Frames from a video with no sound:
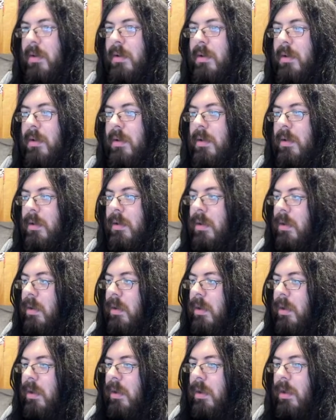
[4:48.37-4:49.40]

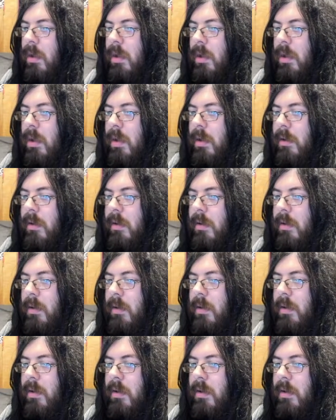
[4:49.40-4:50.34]
(silence)